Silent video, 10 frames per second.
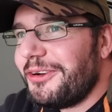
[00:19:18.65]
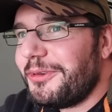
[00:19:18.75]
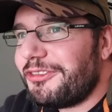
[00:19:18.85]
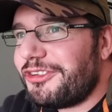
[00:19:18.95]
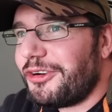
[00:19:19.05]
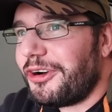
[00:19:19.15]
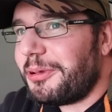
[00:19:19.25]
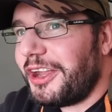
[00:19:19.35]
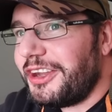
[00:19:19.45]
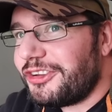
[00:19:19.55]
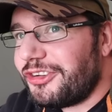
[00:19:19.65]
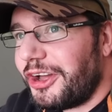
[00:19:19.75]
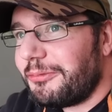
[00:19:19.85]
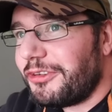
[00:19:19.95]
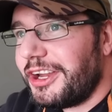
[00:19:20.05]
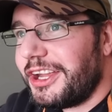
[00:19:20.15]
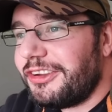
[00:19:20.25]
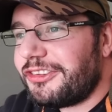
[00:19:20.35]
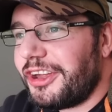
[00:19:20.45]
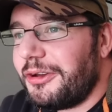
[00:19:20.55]
we've still got plenty of time
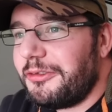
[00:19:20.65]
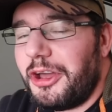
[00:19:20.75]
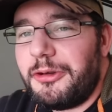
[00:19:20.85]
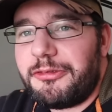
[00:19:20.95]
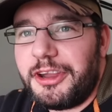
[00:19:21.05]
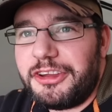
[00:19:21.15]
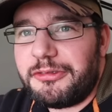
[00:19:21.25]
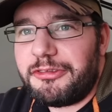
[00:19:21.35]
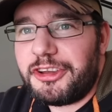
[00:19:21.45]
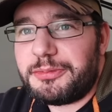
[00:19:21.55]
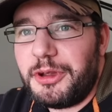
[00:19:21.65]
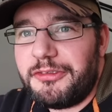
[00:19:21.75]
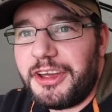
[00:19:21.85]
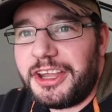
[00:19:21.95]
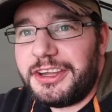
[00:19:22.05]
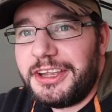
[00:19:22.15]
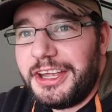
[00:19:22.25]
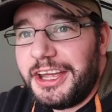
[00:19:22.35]
really, so hopefully some fish move in